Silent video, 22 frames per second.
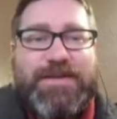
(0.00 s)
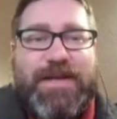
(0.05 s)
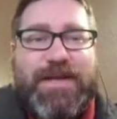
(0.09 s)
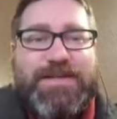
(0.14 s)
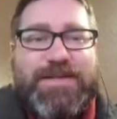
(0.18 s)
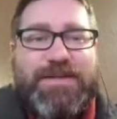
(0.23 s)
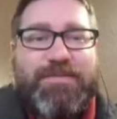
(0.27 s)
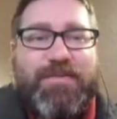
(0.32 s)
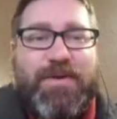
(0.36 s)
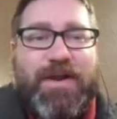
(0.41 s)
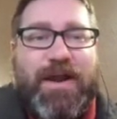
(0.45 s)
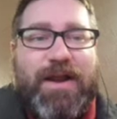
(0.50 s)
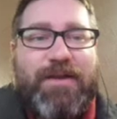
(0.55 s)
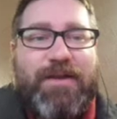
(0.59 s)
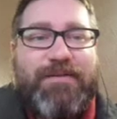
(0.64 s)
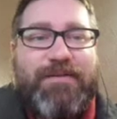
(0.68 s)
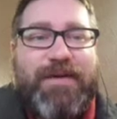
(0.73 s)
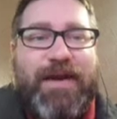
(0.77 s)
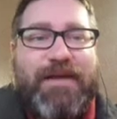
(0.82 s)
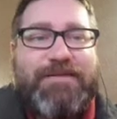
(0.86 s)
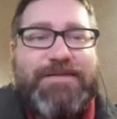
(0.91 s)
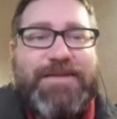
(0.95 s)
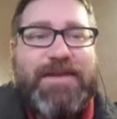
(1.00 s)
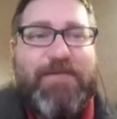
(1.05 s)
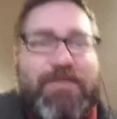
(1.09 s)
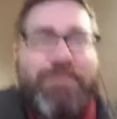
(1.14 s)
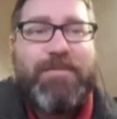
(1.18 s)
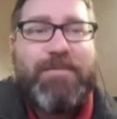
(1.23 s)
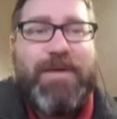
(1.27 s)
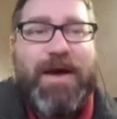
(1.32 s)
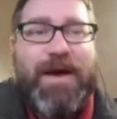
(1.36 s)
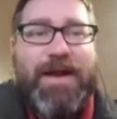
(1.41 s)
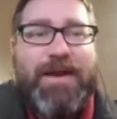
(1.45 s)
nice to put out a
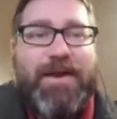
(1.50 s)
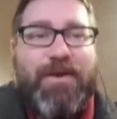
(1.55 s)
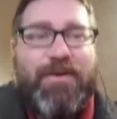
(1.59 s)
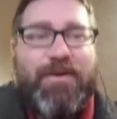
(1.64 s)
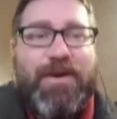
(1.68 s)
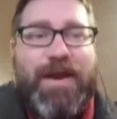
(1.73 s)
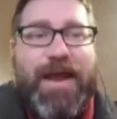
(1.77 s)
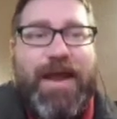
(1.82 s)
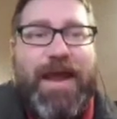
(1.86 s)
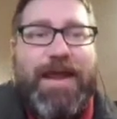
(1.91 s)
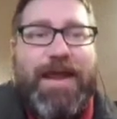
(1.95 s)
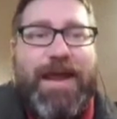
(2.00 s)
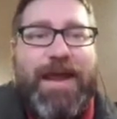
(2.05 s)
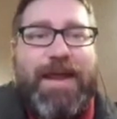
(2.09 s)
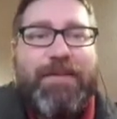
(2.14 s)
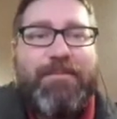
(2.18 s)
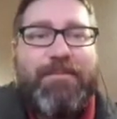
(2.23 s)
5/7 body or an 8/8